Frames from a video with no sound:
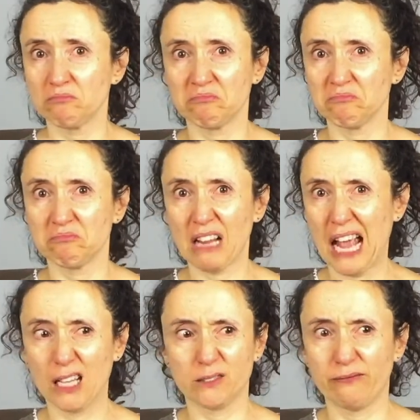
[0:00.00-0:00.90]

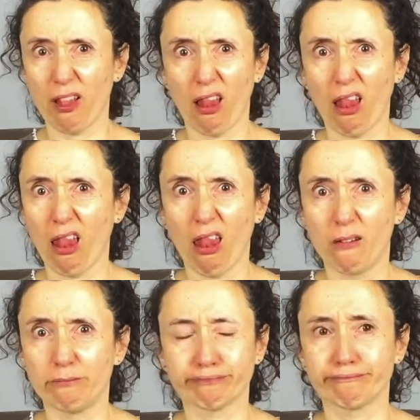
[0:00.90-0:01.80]
availability of those
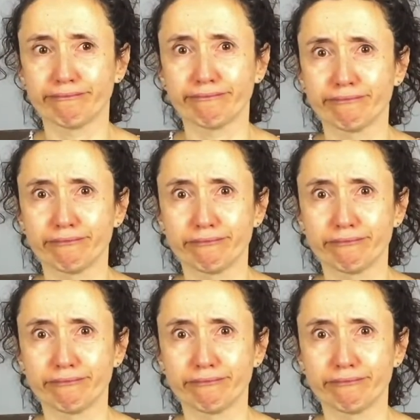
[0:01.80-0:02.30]
actresses